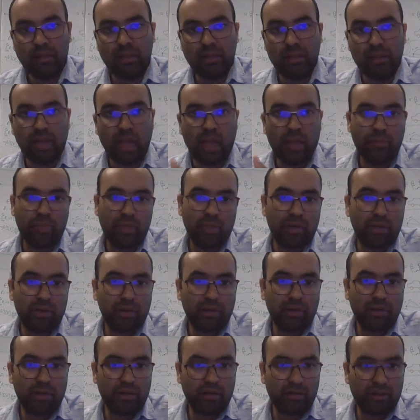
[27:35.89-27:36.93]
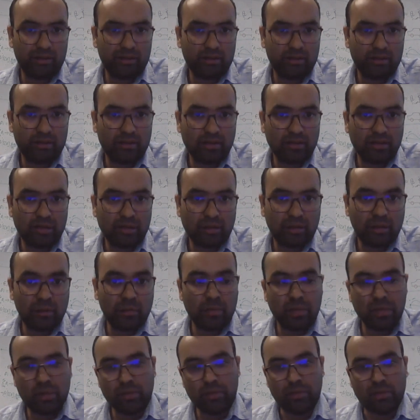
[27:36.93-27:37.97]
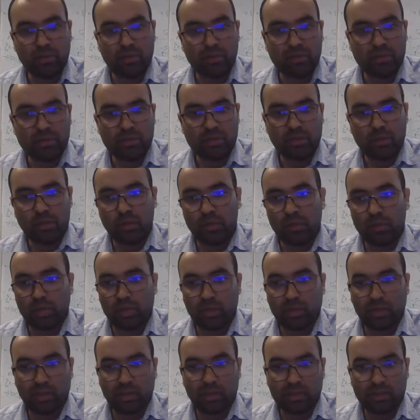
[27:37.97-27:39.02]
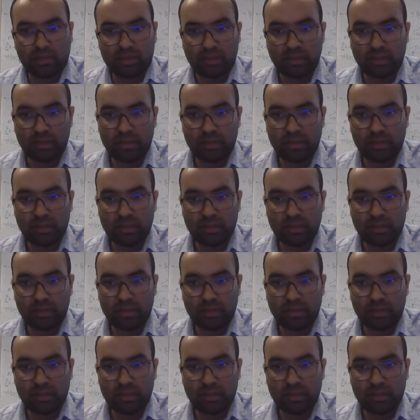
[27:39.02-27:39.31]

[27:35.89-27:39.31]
in the hyper-arid areas compared to the sub-humid areas.